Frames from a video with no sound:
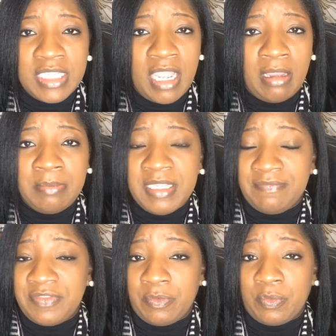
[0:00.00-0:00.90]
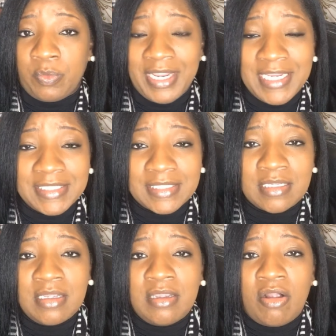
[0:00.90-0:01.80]
if the rates
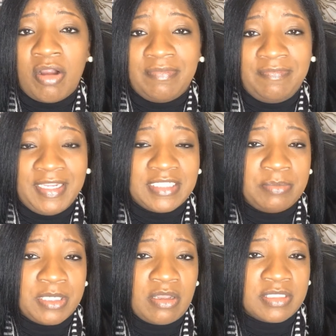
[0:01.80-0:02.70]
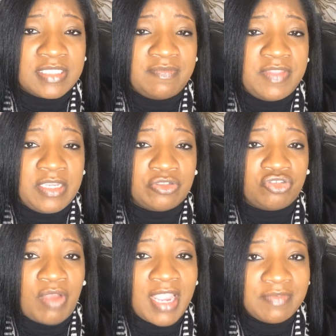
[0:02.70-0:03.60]
are affected because of their
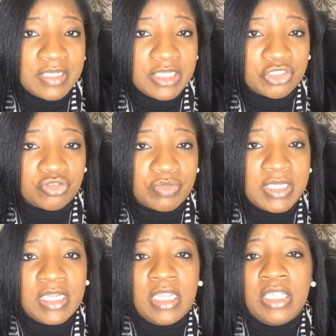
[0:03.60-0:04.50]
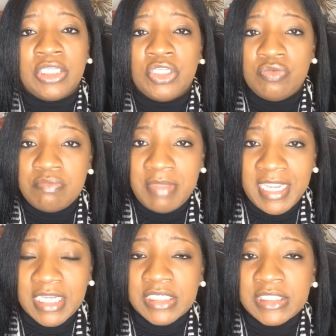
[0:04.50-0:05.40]
driving history, you may
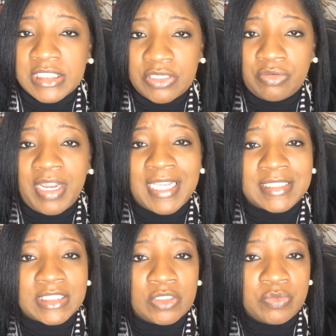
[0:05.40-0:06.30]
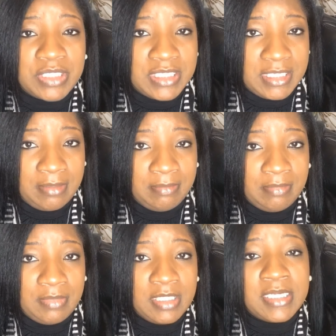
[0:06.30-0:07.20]
consider excluding them.
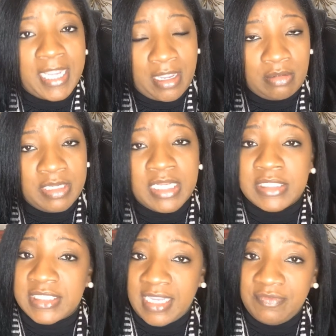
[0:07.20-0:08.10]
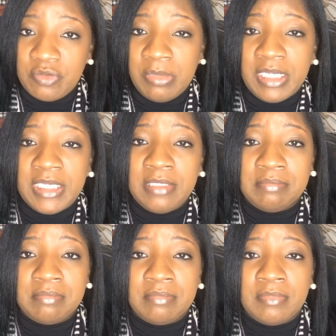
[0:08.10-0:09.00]
Now, it could save you money,
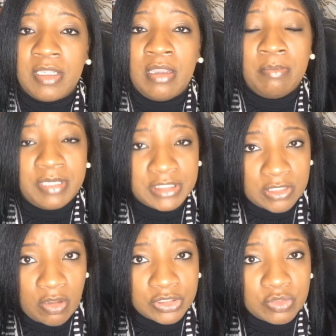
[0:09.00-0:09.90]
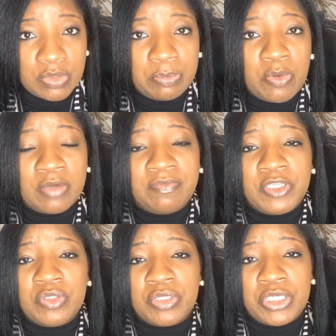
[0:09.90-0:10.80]
but it's also important for
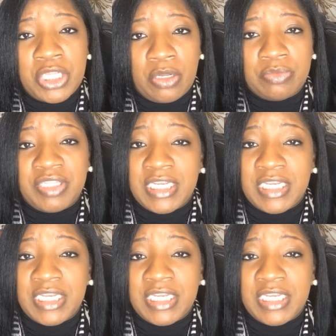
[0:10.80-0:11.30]
you to know that